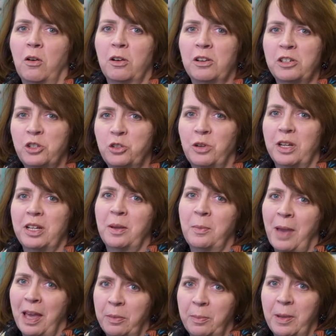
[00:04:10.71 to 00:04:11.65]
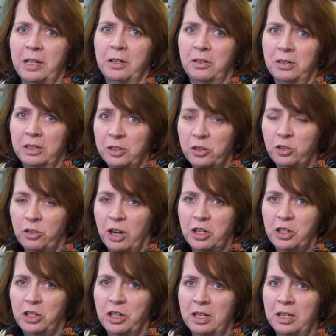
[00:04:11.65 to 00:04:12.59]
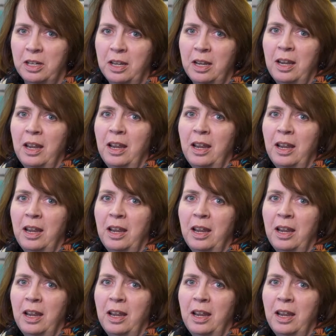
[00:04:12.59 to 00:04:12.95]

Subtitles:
orchestrating mathematical instruction.